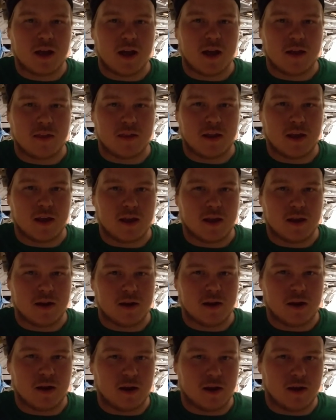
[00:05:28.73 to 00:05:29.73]
and
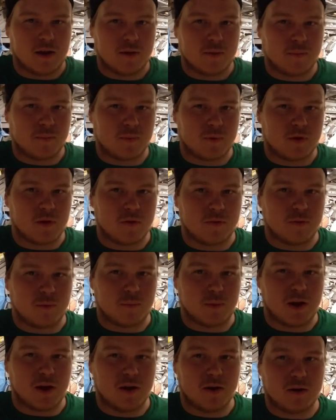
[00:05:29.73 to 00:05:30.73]
then go from
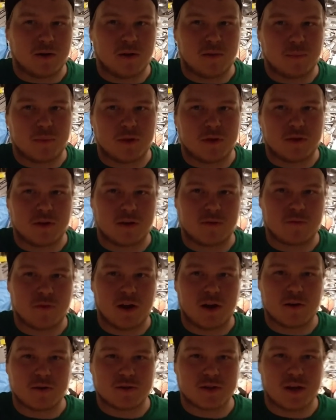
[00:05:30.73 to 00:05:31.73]
there and hope the thing
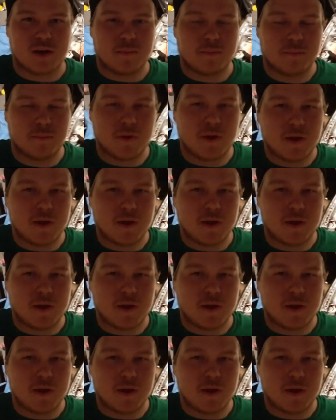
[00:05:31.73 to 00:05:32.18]
fires up.